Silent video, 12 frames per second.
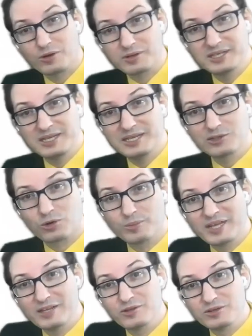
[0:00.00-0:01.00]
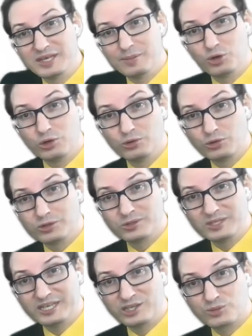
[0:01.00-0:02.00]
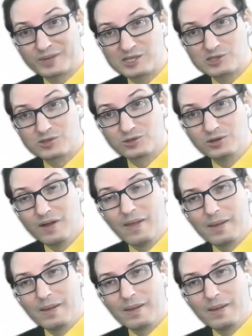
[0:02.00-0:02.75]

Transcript: or delete or update a table, you go to the HMaster,